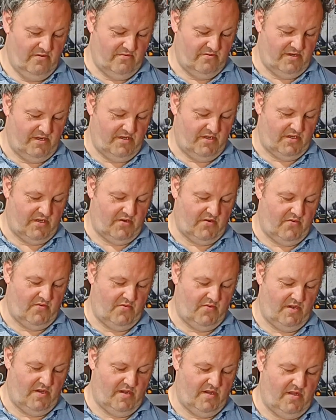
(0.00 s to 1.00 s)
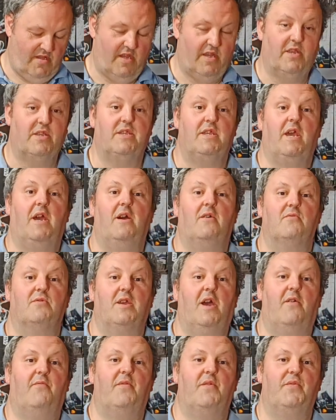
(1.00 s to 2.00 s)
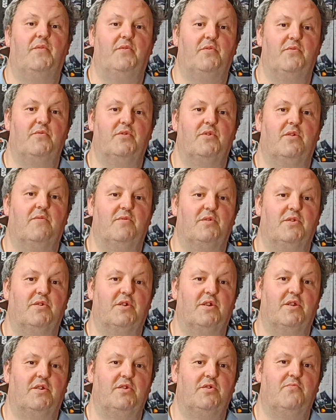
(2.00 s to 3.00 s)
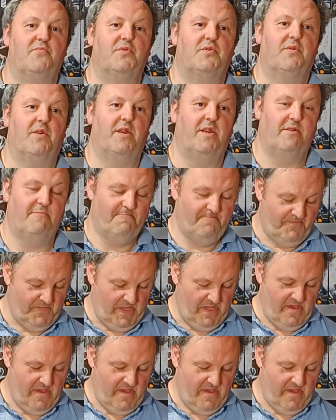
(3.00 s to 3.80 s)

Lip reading: Right, so like I say, I was halfway through, so I'm just going to jump straight in.